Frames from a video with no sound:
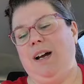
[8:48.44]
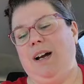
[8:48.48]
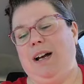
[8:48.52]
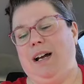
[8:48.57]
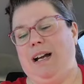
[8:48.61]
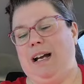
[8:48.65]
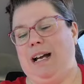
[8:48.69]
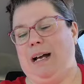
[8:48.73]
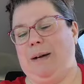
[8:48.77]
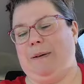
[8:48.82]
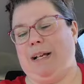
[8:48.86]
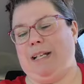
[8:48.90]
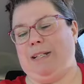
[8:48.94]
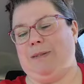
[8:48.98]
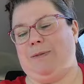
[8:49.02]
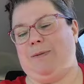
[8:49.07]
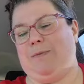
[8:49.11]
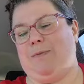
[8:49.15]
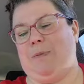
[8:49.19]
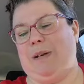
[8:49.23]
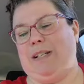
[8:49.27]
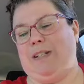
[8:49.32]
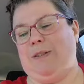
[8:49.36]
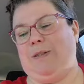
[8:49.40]
because
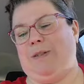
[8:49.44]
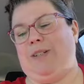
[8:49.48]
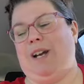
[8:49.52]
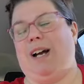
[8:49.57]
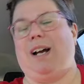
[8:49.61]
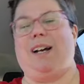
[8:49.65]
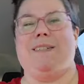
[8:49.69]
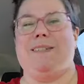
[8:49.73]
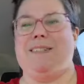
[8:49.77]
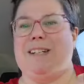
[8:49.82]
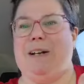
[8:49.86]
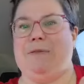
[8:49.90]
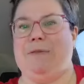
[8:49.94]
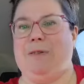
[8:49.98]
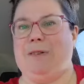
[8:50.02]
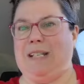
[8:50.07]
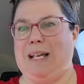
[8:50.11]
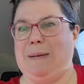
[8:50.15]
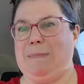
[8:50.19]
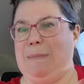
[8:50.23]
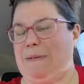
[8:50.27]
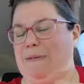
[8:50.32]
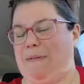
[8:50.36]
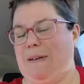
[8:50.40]
uh, we do stocking stuffers
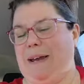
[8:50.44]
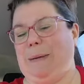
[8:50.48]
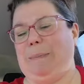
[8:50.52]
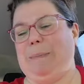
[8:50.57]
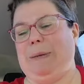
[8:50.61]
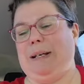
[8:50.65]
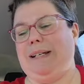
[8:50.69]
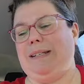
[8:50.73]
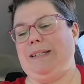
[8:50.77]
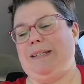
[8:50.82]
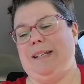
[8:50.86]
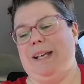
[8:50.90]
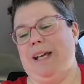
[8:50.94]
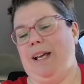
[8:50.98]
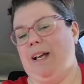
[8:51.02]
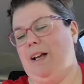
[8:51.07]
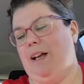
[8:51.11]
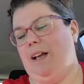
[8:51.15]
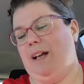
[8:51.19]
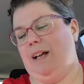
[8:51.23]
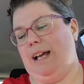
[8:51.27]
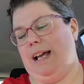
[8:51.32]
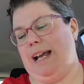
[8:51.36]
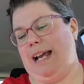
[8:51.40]
at my family's,
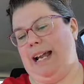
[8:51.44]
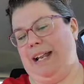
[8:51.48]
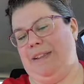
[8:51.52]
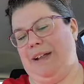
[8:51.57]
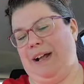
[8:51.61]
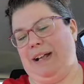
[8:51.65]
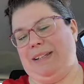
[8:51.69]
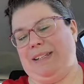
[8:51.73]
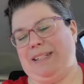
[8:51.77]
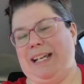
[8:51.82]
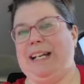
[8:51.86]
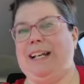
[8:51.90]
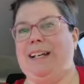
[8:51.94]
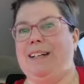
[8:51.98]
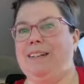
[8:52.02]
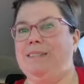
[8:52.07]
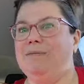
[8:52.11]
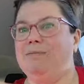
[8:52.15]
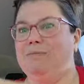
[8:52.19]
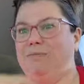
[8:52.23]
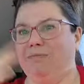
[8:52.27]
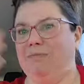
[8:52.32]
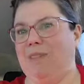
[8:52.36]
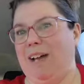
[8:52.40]
and that's like
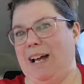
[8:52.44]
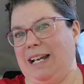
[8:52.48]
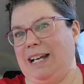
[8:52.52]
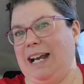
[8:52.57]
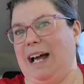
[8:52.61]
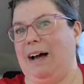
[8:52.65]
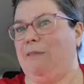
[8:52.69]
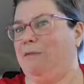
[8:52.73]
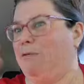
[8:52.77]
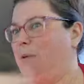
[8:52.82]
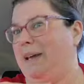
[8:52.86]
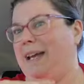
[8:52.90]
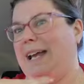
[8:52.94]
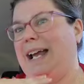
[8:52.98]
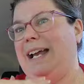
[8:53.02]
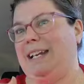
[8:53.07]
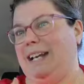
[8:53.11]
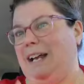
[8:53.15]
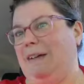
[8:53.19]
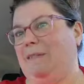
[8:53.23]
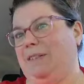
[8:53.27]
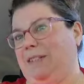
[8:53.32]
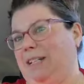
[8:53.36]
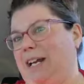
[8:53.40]
enough. We get
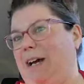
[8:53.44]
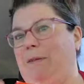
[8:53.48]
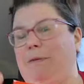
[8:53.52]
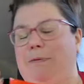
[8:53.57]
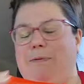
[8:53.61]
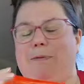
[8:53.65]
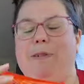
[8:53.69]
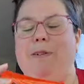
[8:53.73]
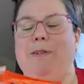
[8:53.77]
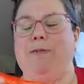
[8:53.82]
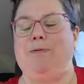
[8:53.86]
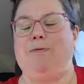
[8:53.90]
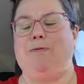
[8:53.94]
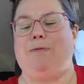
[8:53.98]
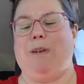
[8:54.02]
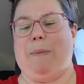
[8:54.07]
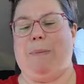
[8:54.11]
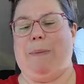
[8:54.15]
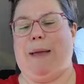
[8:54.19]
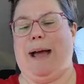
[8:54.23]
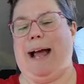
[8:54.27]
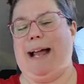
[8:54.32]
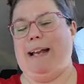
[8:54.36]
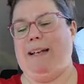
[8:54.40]
enough stuff
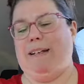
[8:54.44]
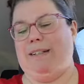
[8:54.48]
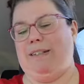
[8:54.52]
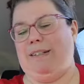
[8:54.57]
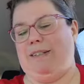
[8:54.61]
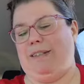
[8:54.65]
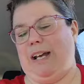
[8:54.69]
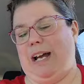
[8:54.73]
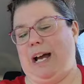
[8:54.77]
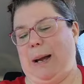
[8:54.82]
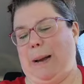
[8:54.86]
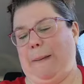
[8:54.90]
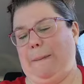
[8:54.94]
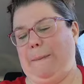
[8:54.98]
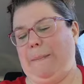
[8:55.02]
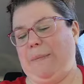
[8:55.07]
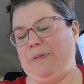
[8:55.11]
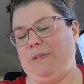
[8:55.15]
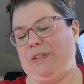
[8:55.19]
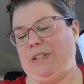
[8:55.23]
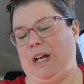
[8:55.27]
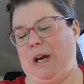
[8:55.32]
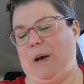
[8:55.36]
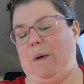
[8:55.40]
from that. Um,
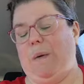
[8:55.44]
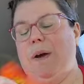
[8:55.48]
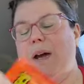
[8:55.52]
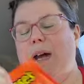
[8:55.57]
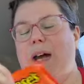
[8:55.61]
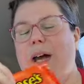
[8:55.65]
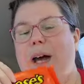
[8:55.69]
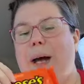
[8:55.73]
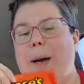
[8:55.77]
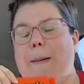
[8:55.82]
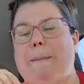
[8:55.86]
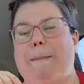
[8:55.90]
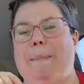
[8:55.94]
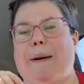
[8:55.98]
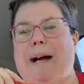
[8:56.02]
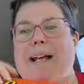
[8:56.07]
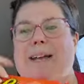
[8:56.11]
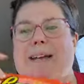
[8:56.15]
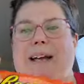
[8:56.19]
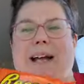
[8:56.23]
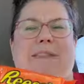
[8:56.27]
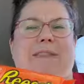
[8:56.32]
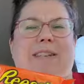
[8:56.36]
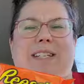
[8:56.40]
so,
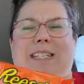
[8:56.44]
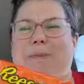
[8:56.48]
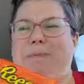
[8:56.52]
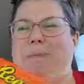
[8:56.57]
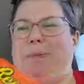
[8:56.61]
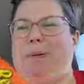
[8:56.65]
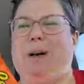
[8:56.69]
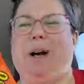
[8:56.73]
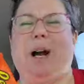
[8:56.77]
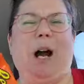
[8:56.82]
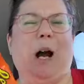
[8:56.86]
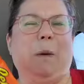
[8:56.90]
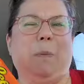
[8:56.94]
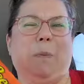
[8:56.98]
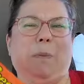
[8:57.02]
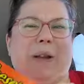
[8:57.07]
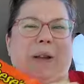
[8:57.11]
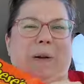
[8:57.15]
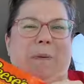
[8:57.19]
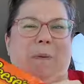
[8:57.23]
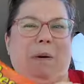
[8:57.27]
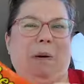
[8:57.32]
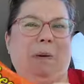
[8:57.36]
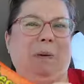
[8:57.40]
but yeah, this
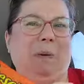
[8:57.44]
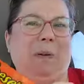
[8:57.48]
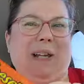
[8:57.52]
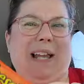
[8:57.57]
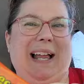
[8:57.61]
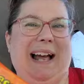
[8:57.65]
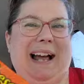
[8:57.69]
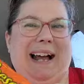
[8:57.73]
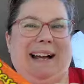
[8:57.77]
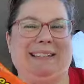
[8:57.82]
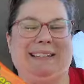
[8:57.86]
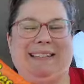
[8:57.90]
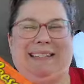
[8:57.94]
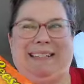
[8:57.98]
probably won't last.